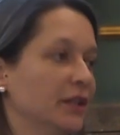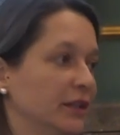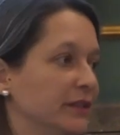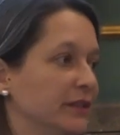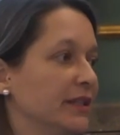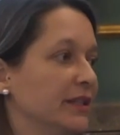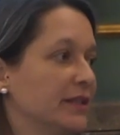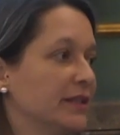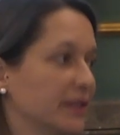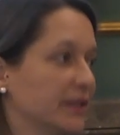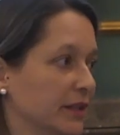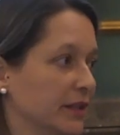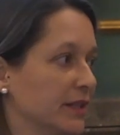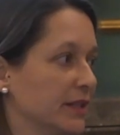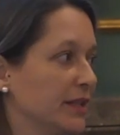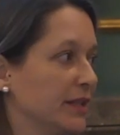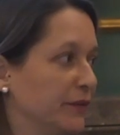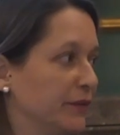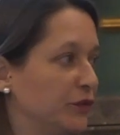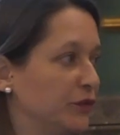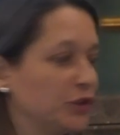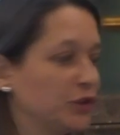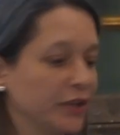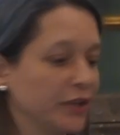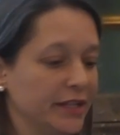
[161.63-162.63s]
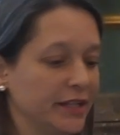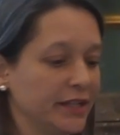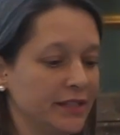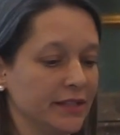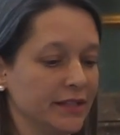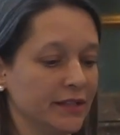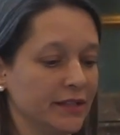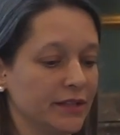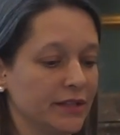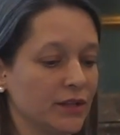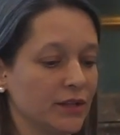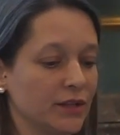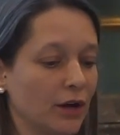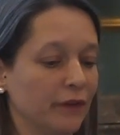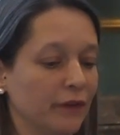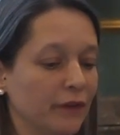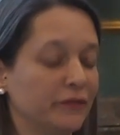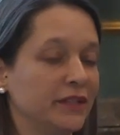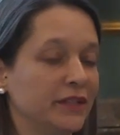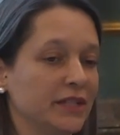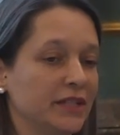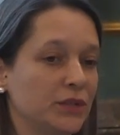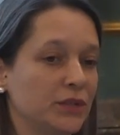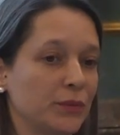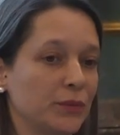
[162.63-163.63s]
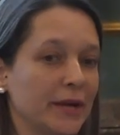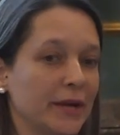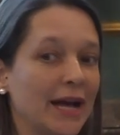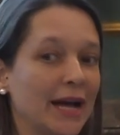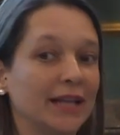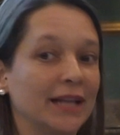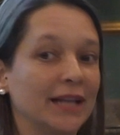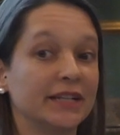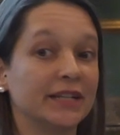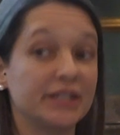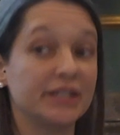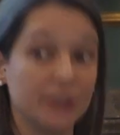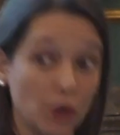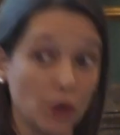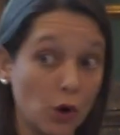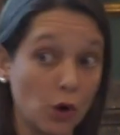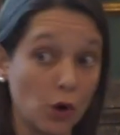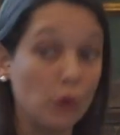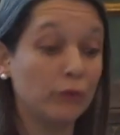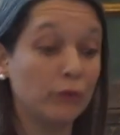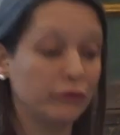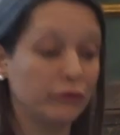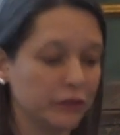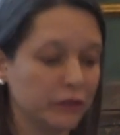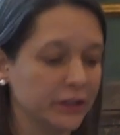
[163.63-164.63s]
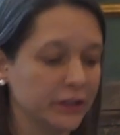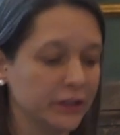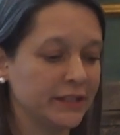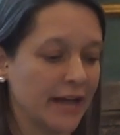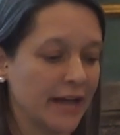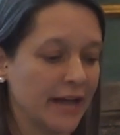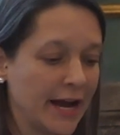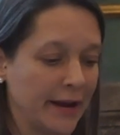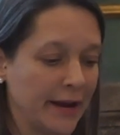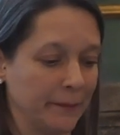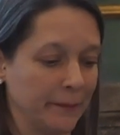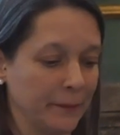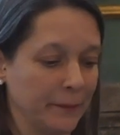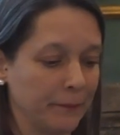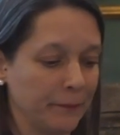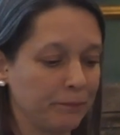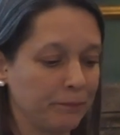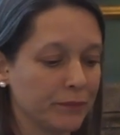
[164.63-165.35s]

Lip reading: discursive traces of this reality over time.